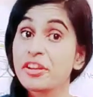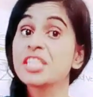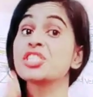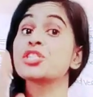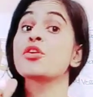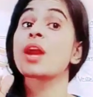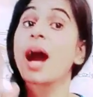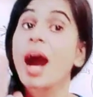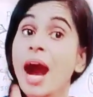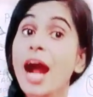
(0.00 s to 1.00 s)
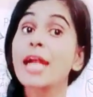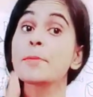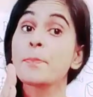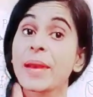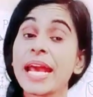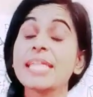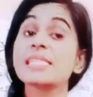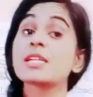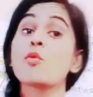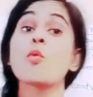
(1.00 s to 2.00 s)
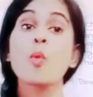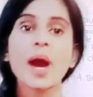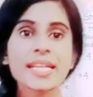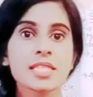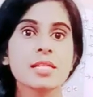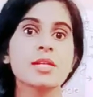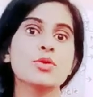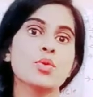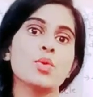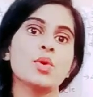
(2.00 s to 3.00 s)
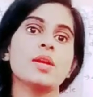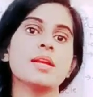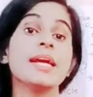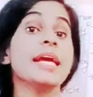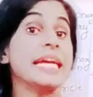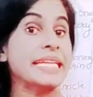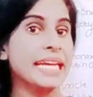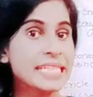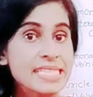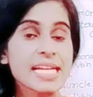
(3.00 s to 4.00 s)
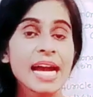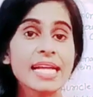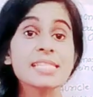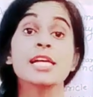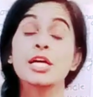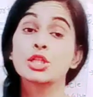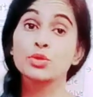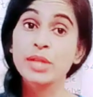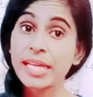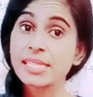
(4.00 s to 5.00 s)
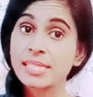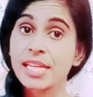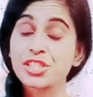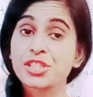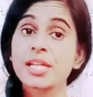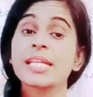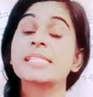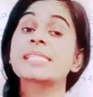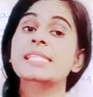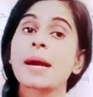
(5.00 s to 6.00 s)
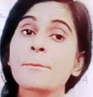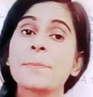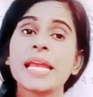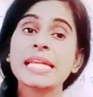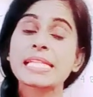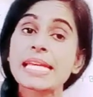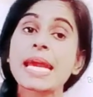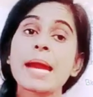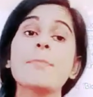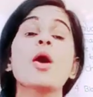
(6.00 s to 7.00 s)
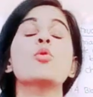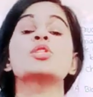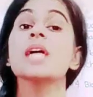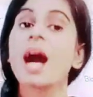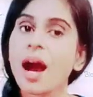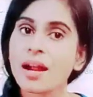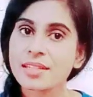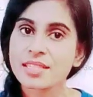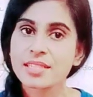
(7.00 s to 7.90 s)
your heart plays the vital role. Yes guys, today's session is completely about heart.